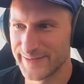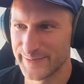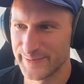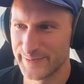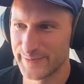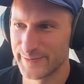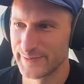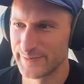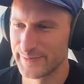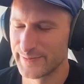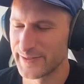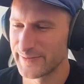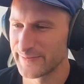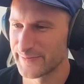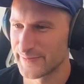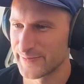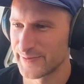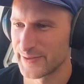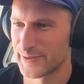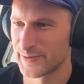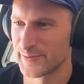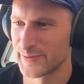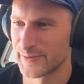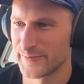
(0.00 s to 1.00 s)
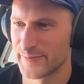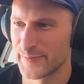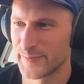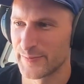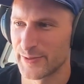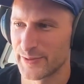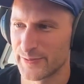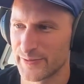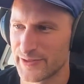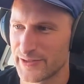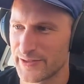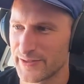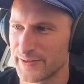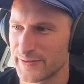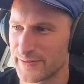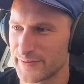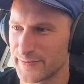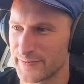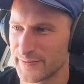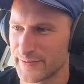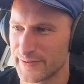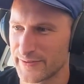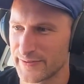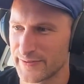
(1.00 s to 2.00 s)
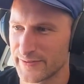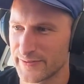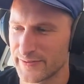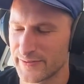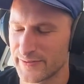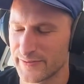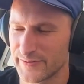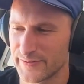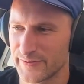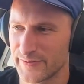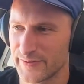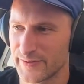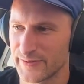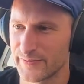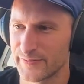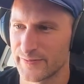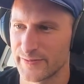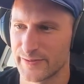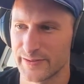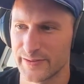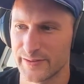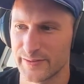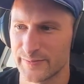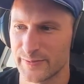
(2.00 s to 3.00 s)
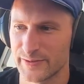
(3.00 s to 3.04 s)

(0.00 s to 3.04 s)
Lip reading: We have quite a bit of people reaching out, which is great to see.